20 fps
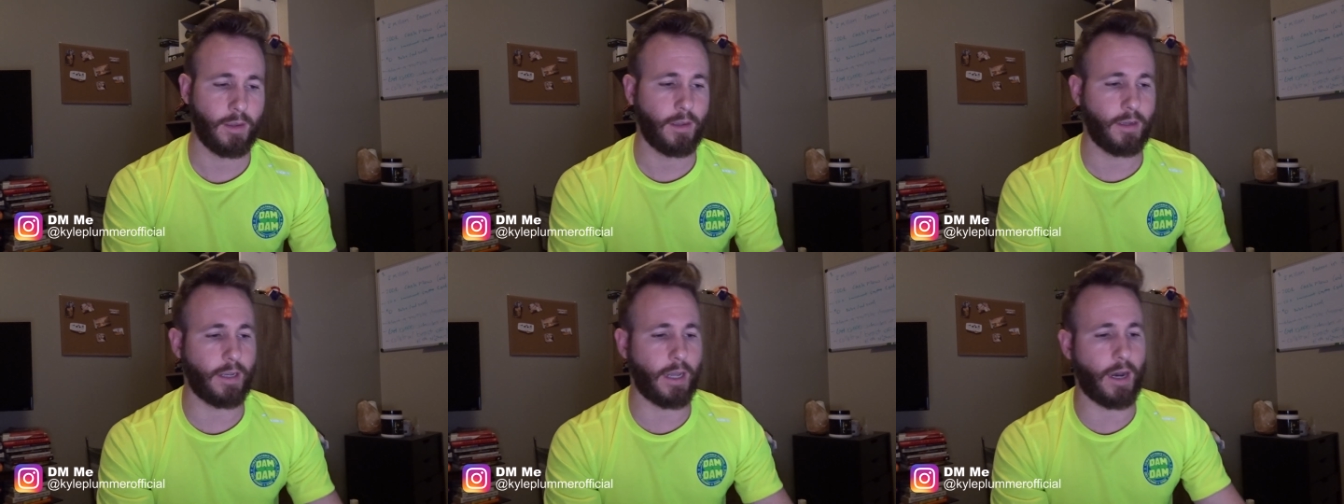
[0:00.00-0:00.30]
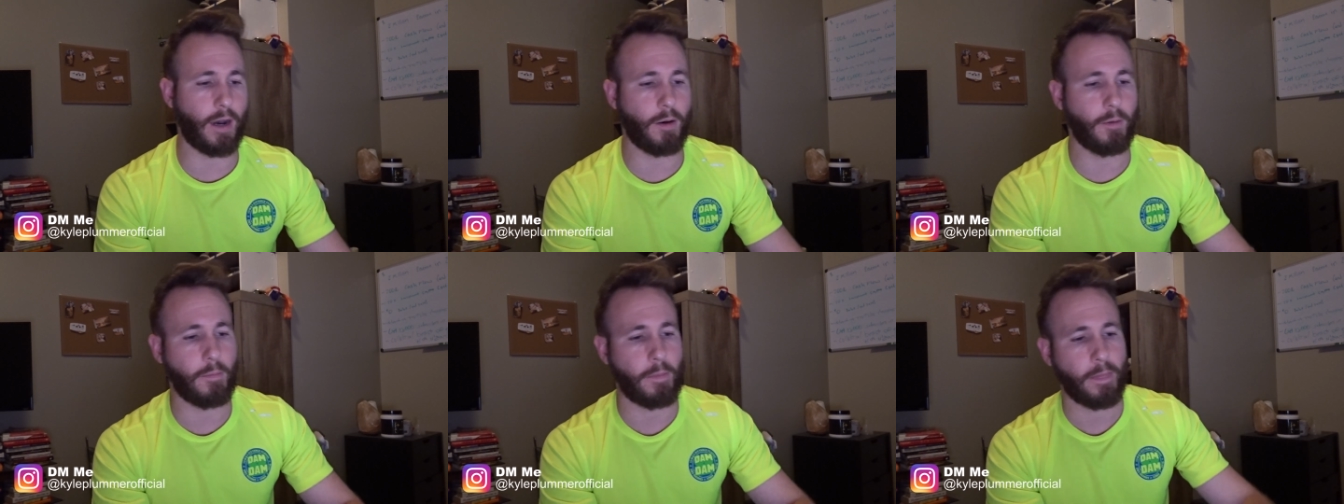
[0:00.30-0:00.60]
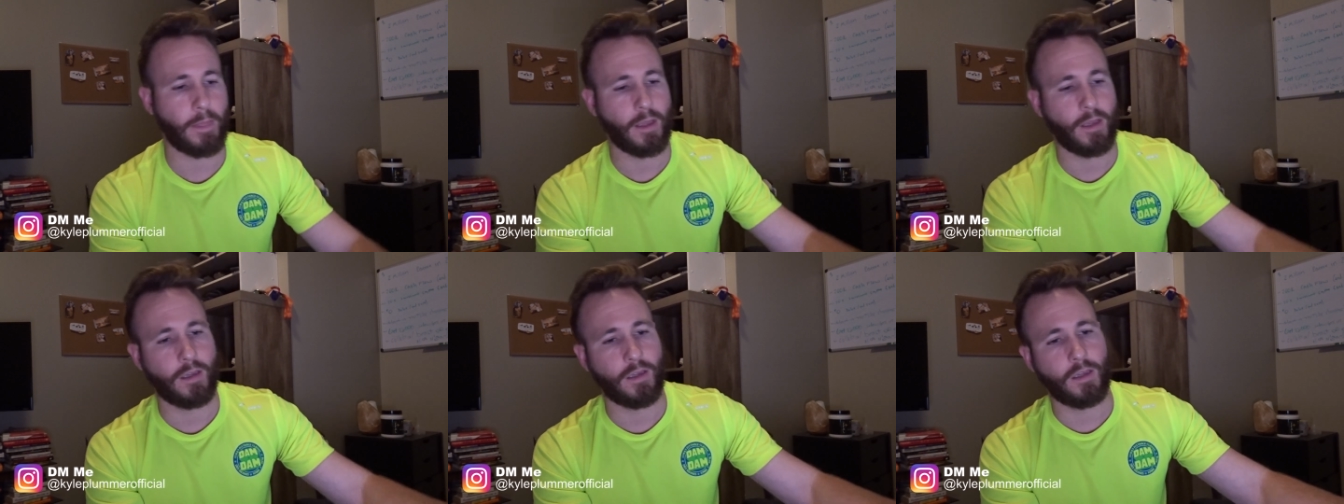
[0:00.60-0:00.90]
Now,
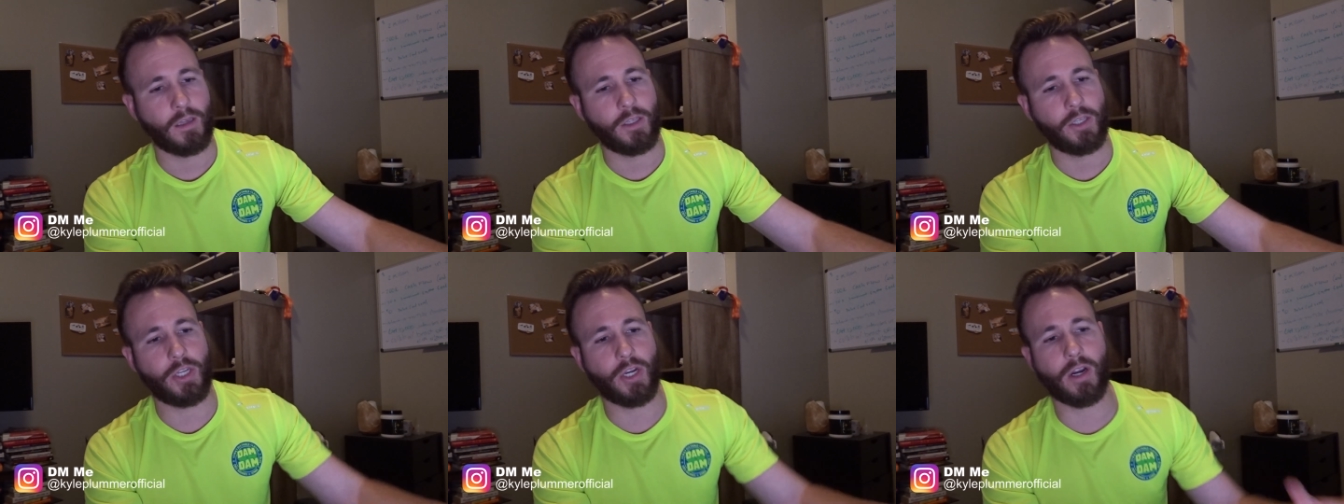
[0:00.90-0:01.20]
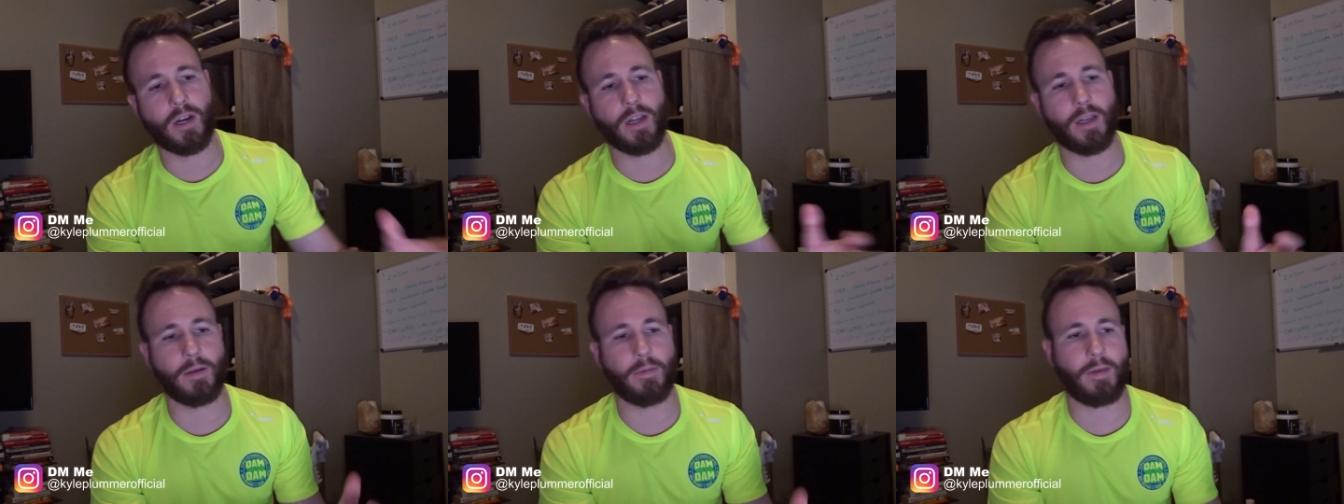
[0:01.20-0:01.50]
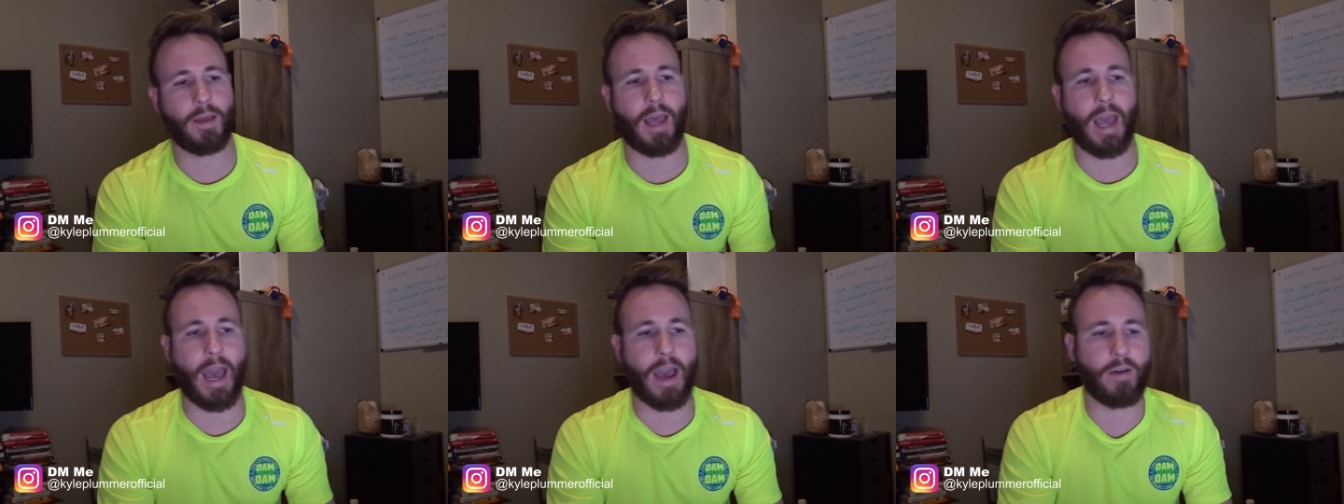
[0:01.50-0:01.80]
you're
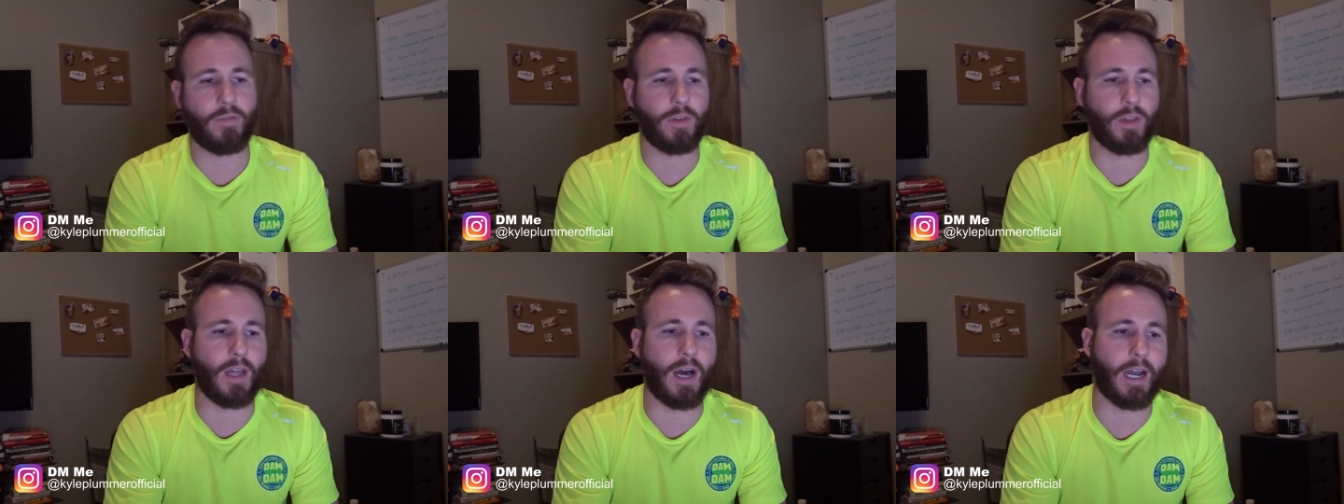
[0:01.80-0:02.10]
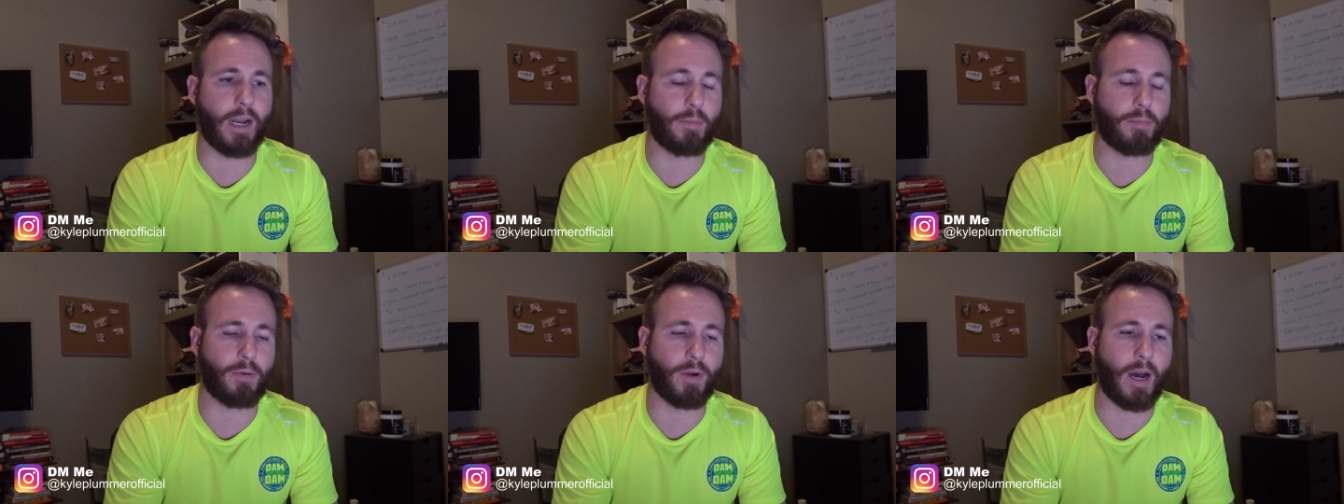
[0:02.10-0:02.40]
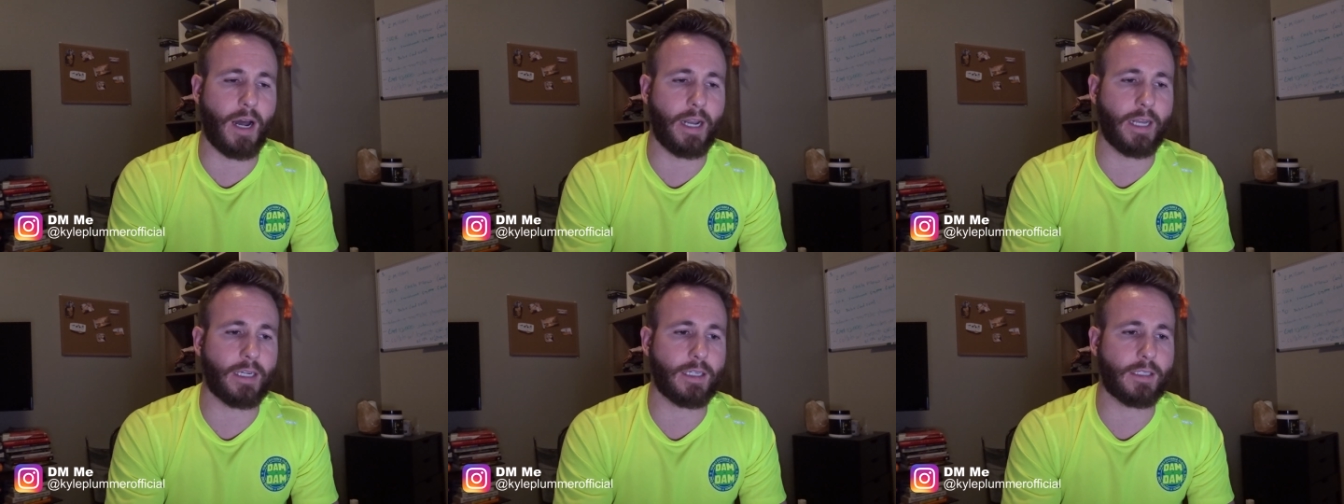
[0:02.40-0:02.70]
gonna have a lot of
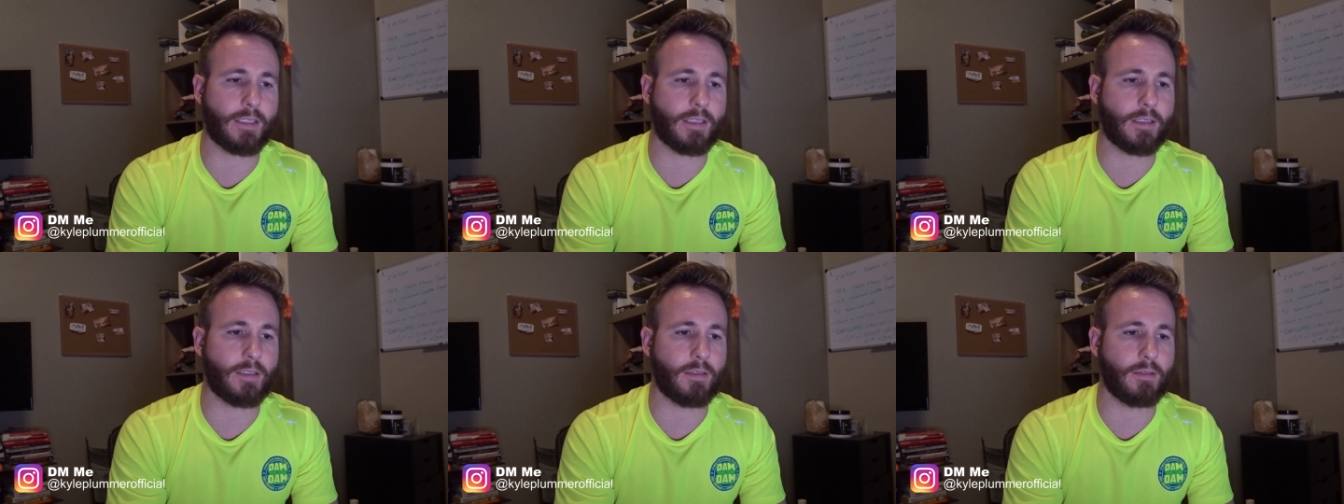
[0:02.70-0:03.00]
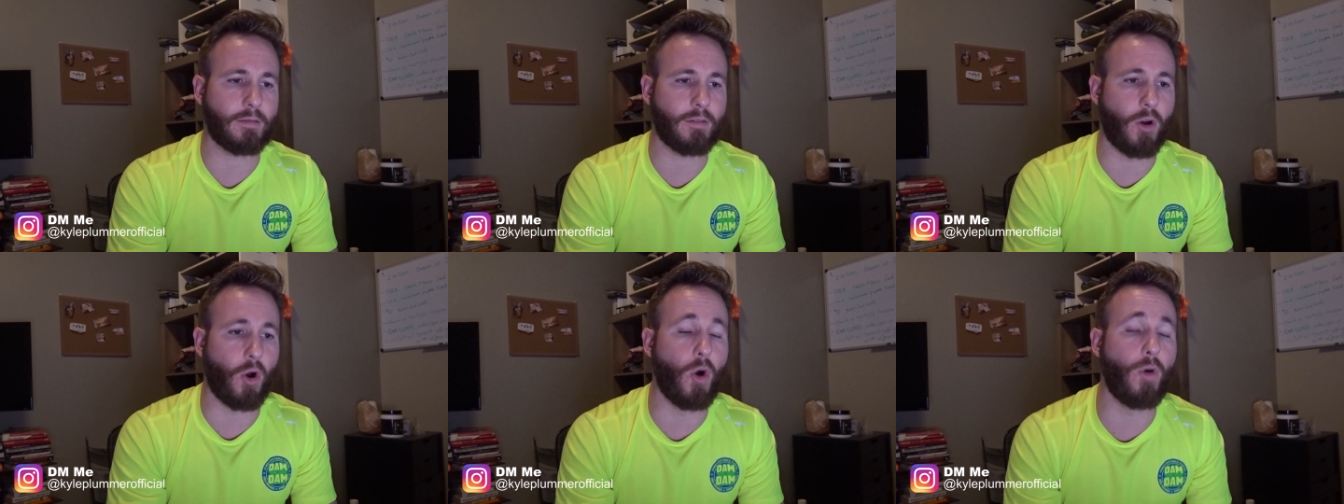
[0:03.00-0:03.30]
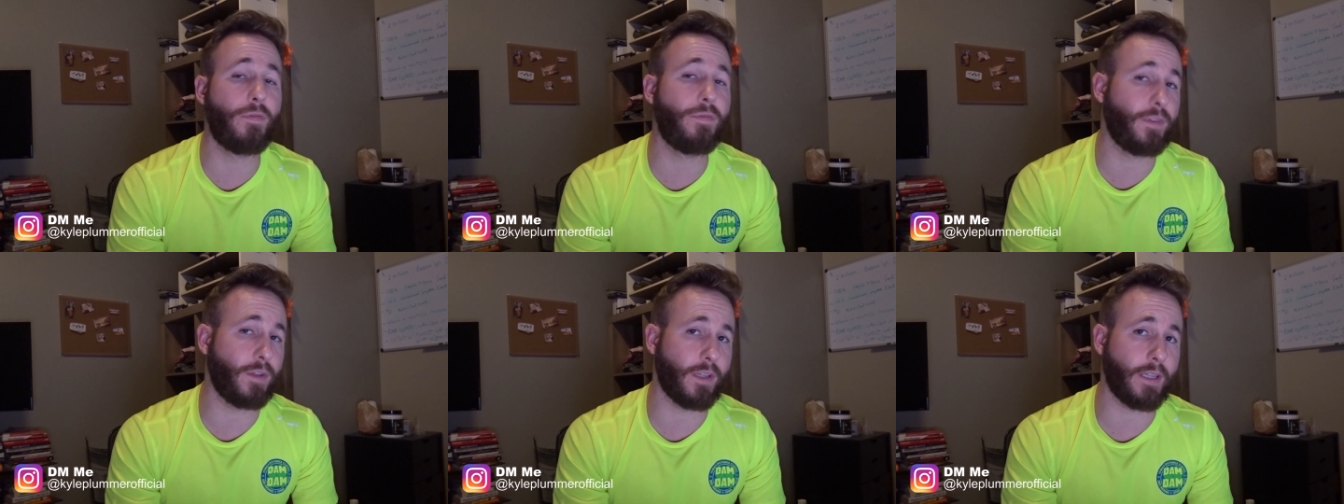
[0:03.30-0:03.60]
products,
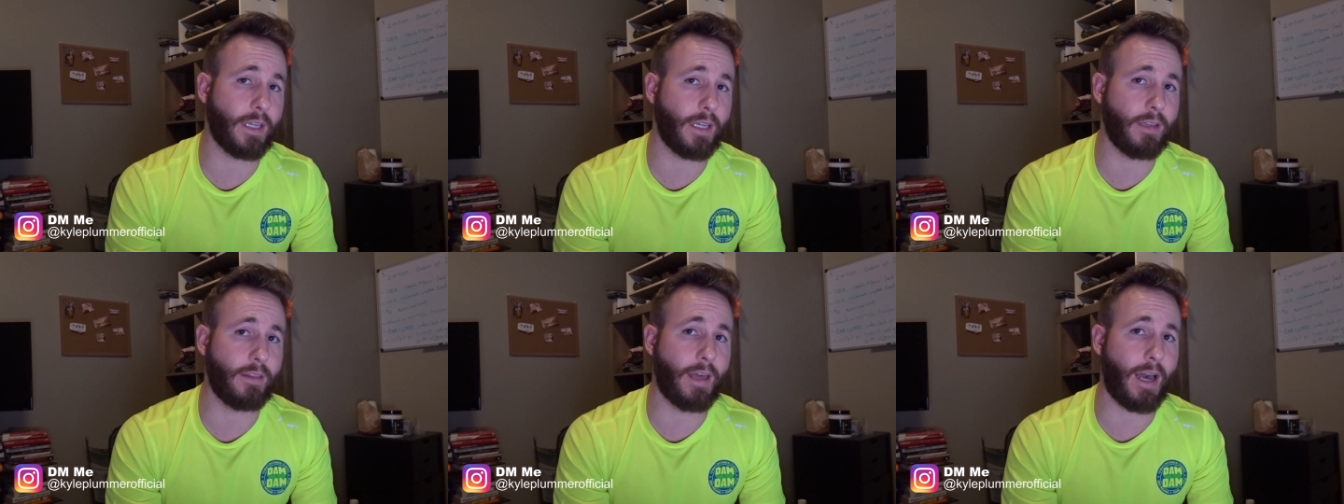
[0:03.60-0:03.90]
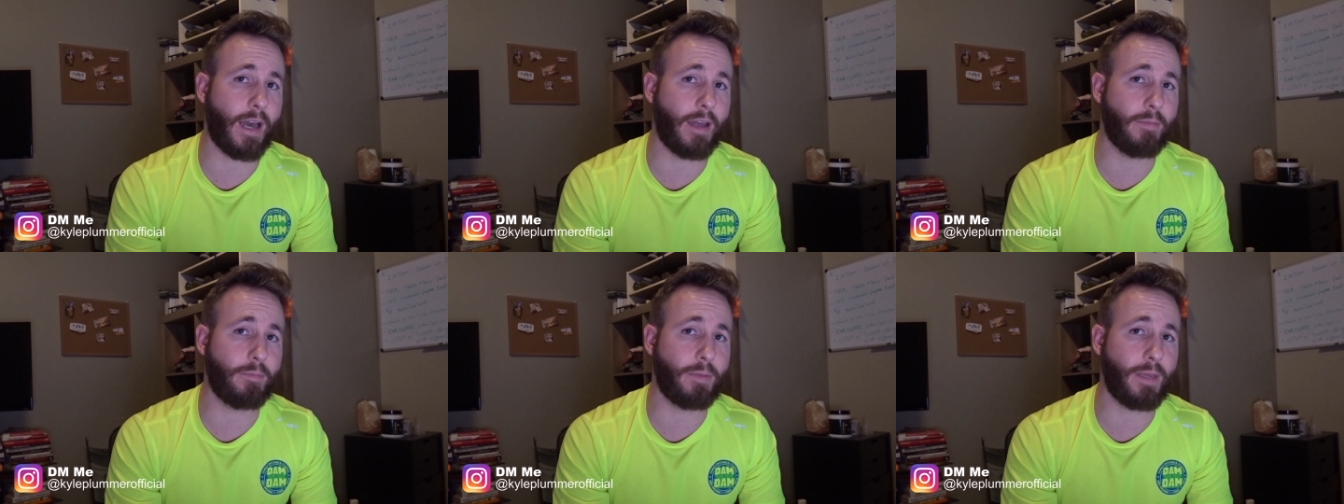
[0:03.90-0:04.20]
hopefully, that